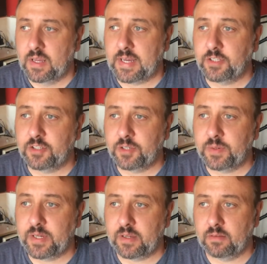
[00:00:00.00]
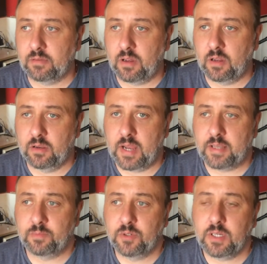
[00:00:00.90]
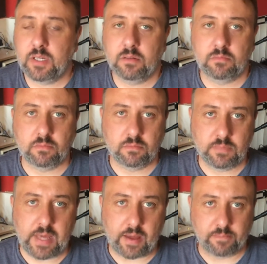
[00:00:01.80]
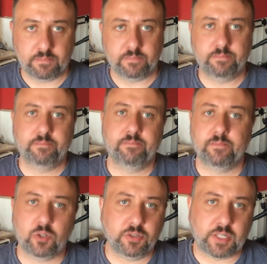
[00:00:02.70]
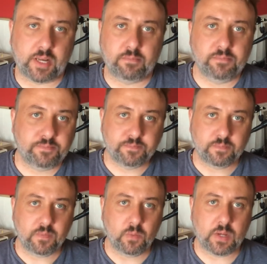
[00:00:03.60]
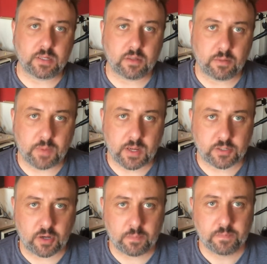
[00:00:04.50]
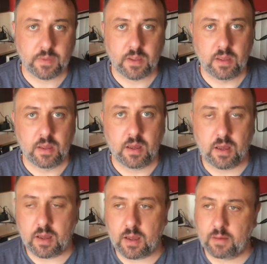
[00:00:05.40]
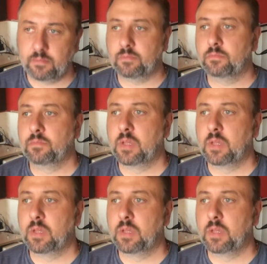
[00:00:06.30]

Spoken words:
you do it on less money? Yeah, of course you can. When I started my shop, with